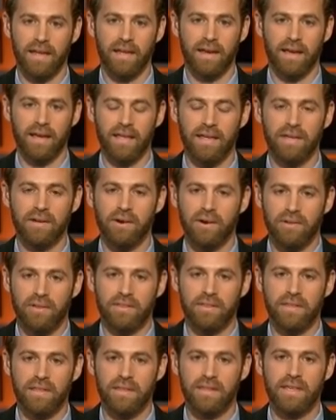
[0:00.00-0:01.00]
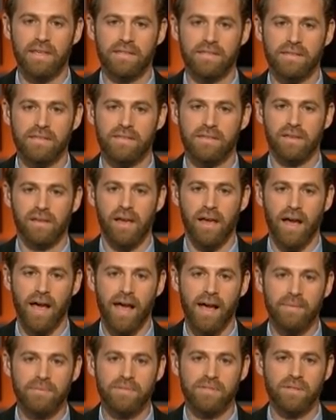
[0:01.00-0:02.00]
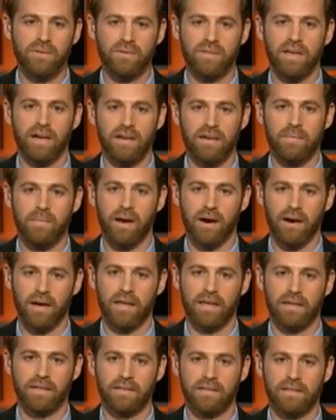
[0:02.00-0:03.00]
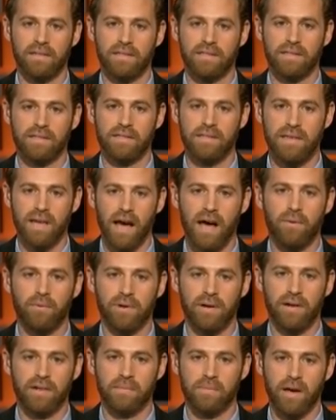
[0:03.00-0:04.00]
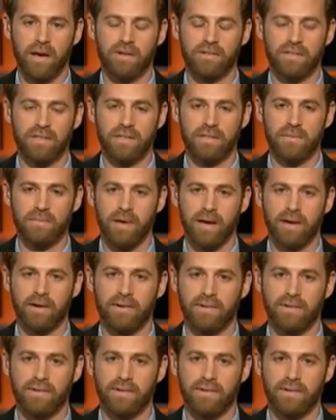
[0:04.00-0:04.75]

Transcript: And this is absolutely un-American. All right. This is not what our democracy is about.